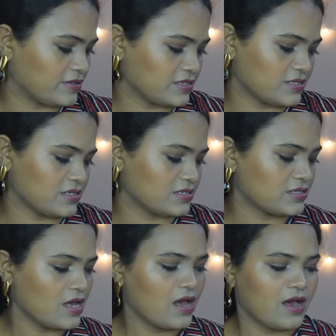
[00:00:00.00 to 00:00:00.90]
This is
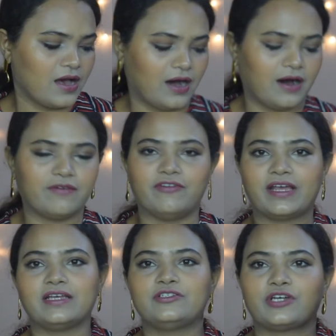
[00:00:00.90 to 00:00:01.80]
a
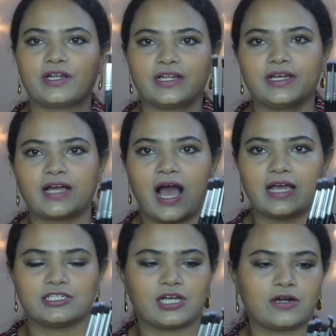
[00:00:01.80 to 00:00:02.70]
very generic
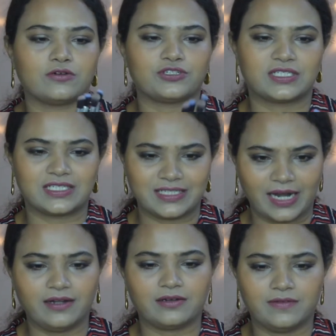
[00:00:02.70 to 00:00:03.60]
eyeshadow
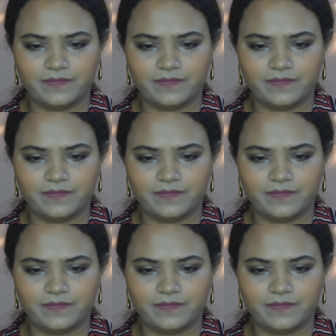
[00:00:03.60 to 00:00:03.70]
set,